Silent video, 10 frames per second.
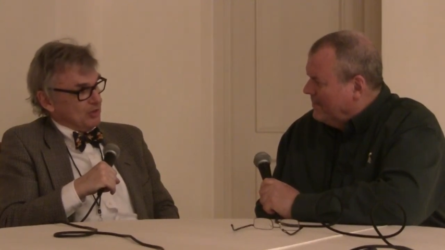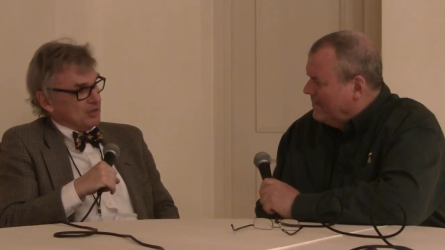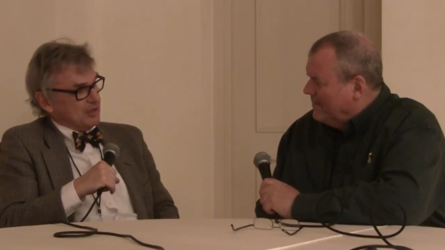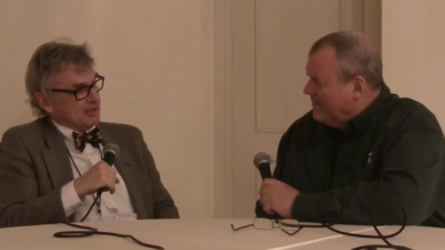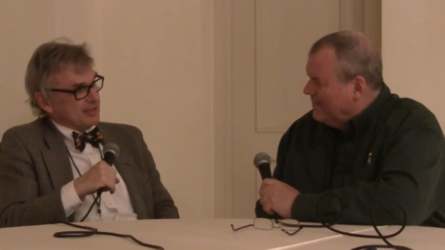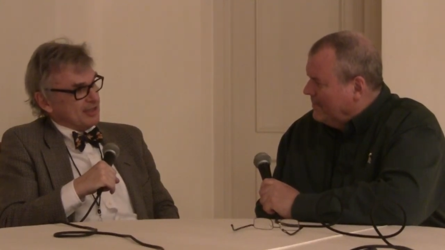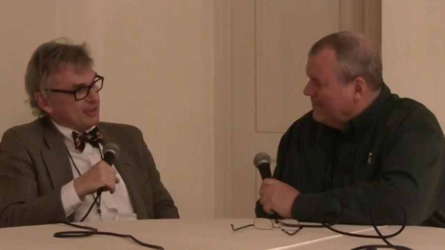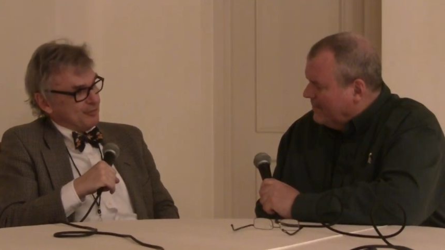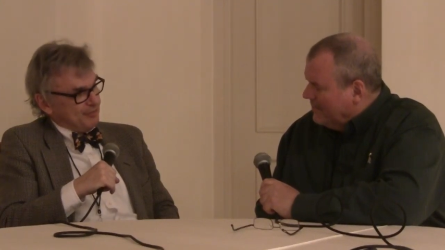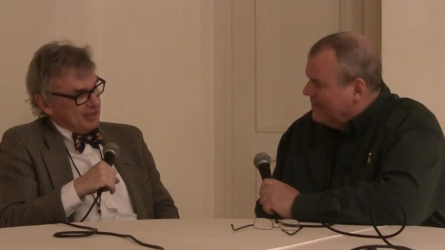Speaker 1: Understand the
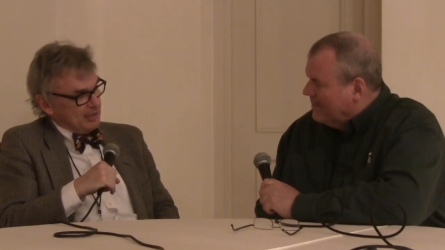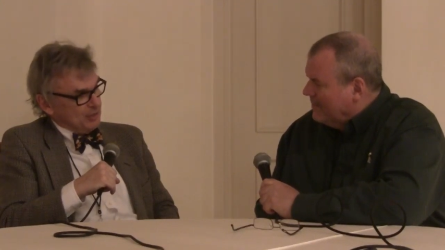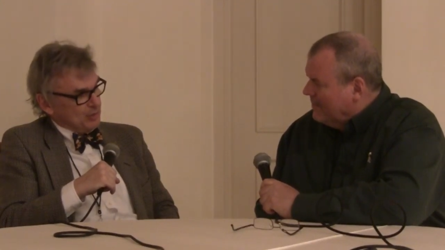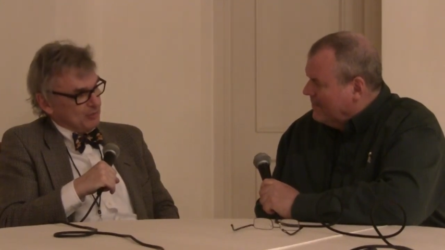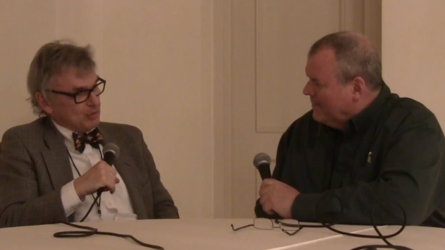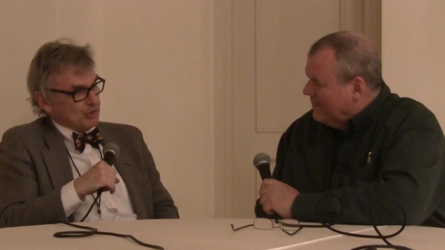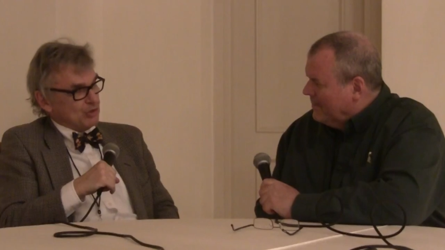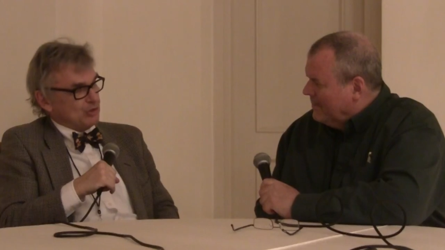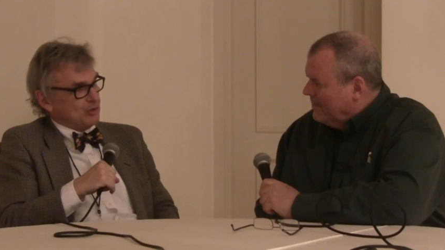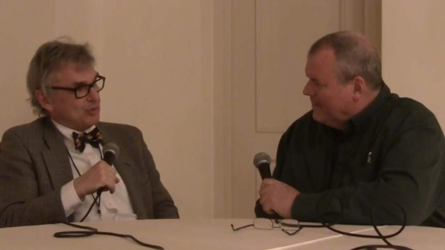value of what you're
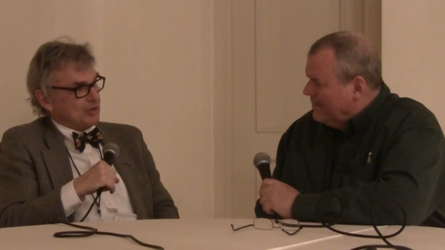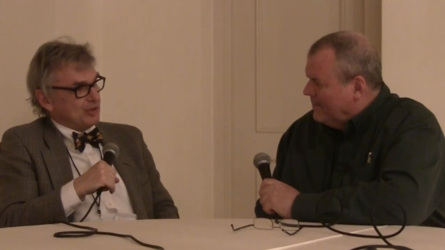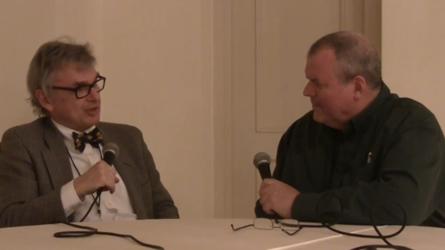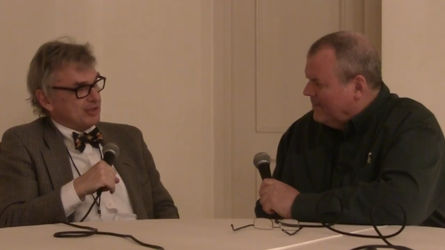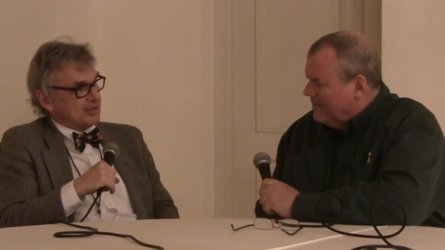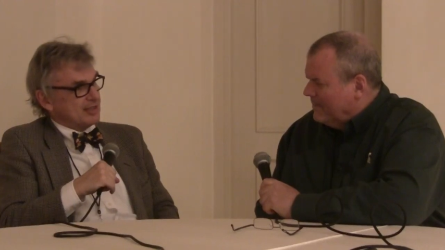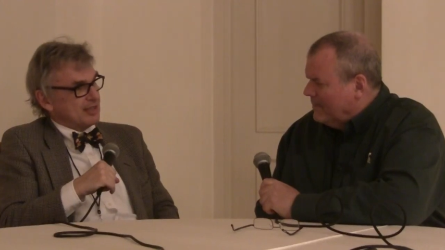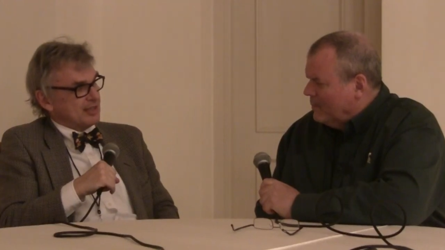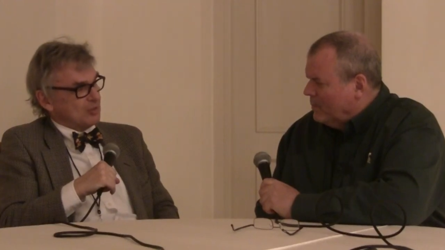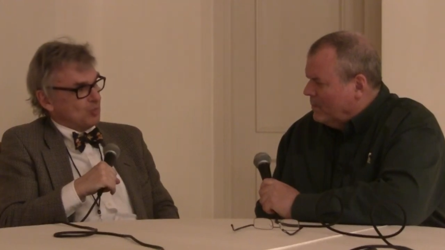doing,
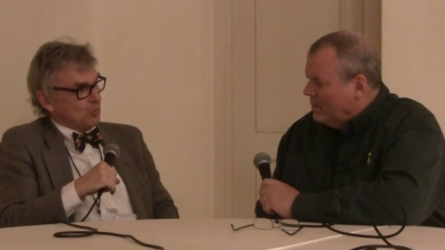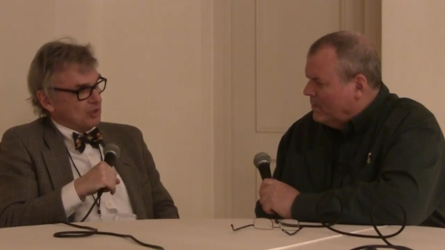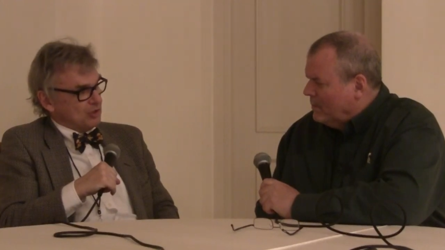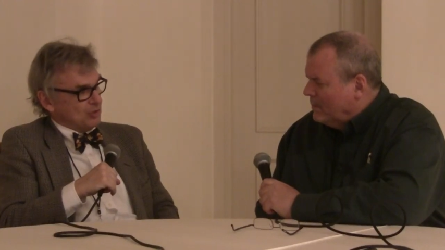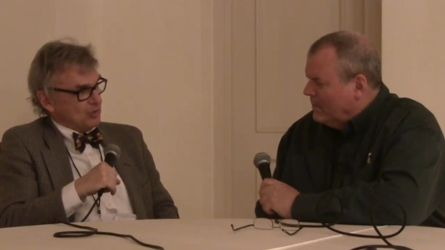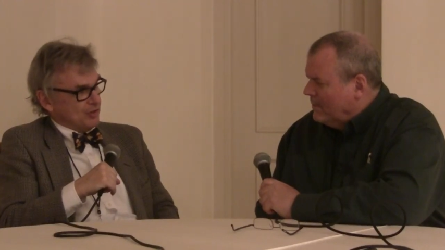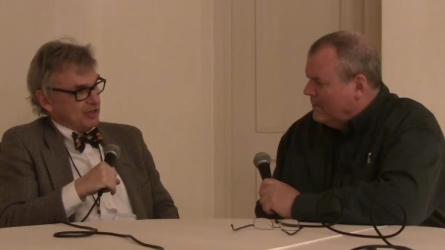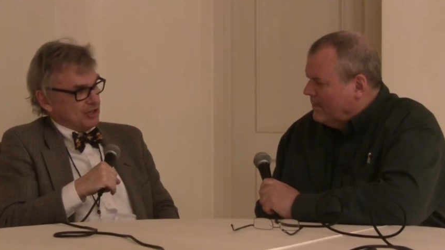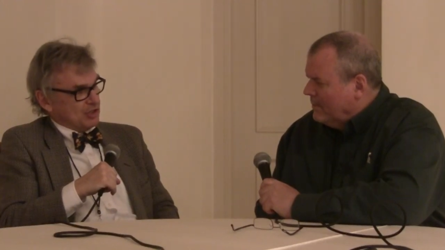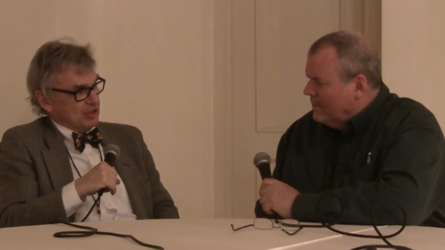understand what you are
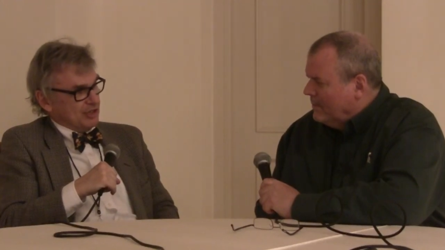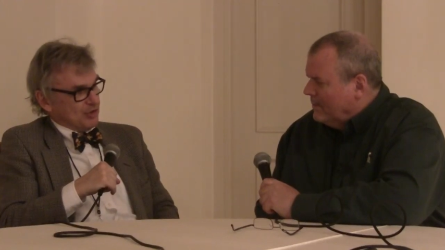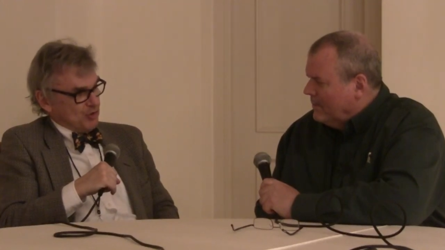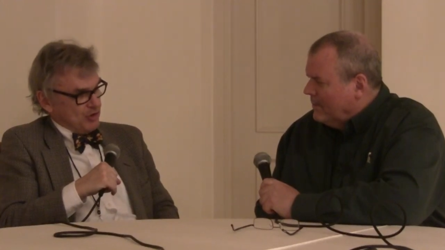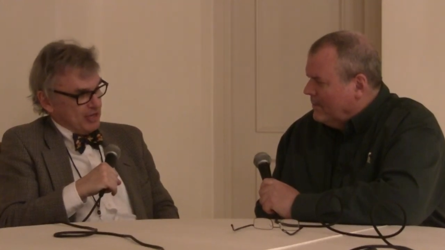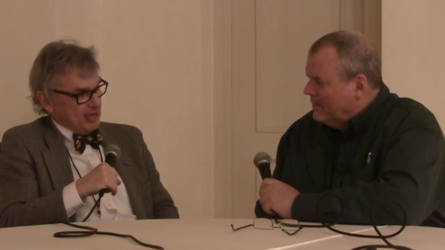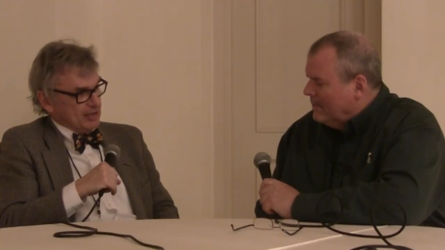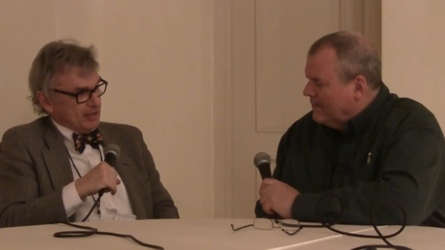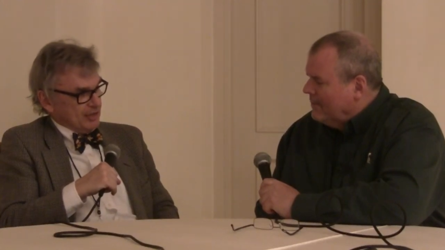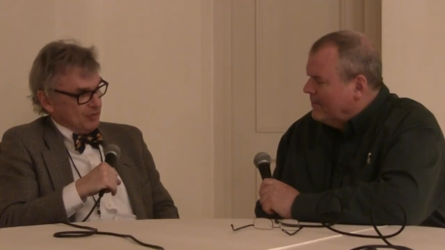actually
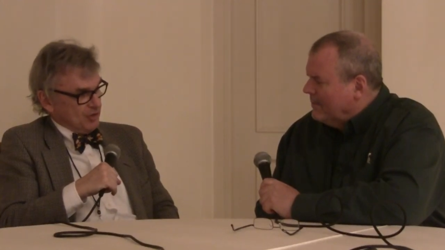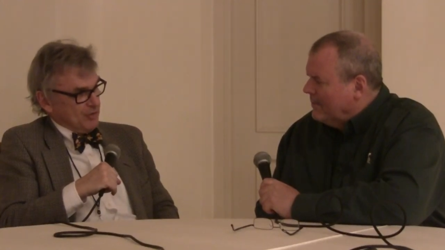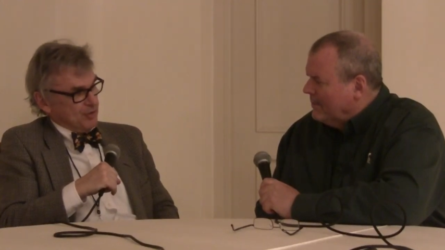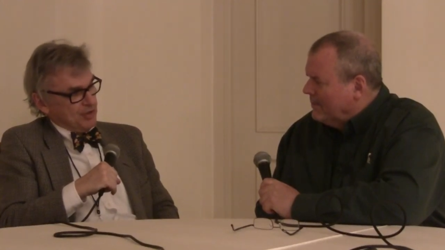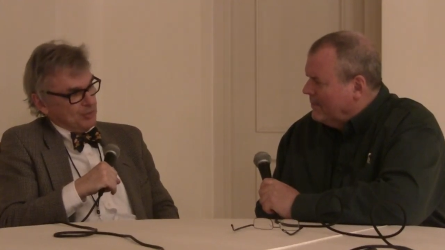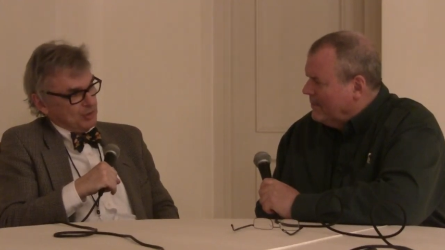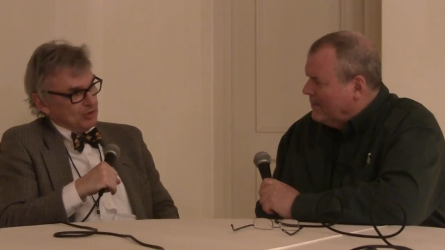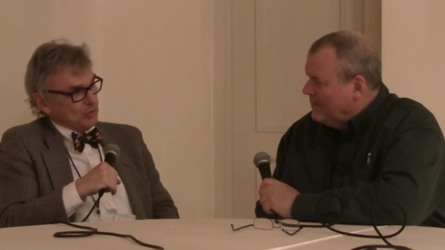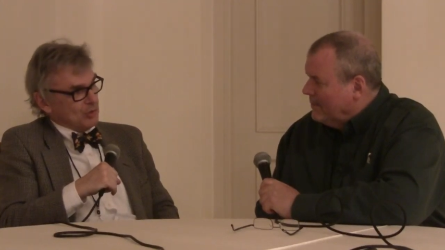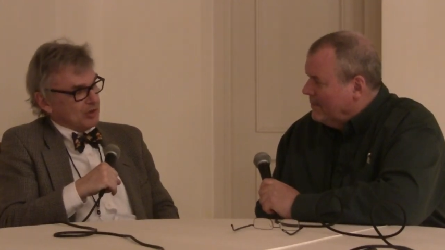creating rather than what
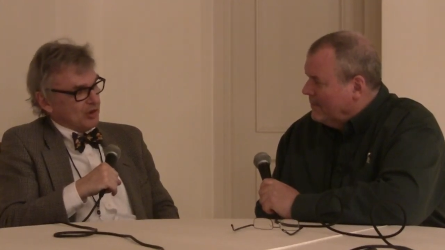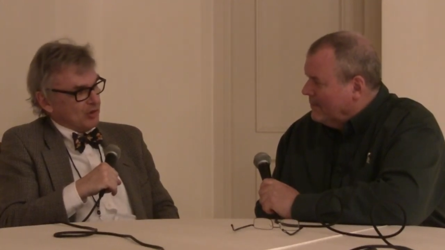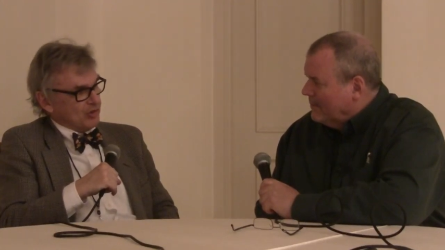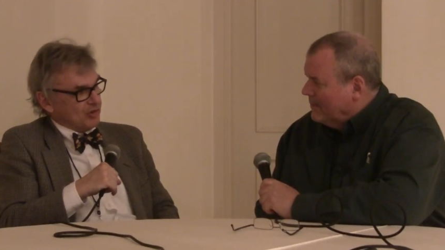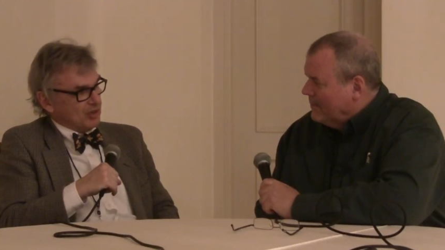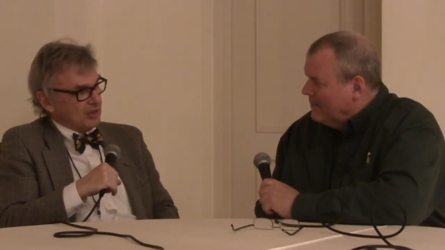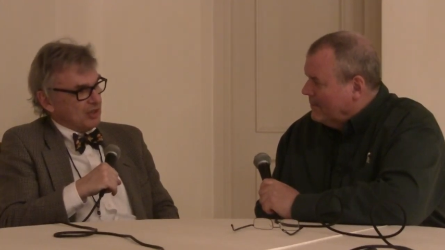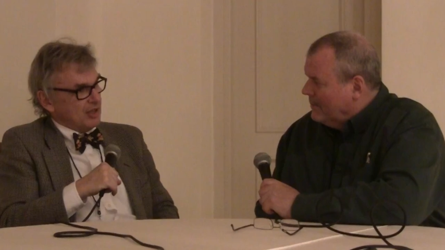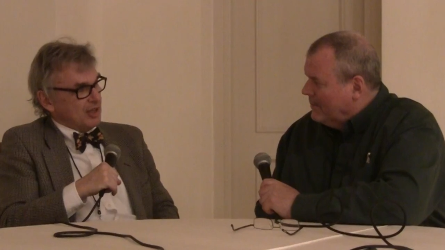you are costing,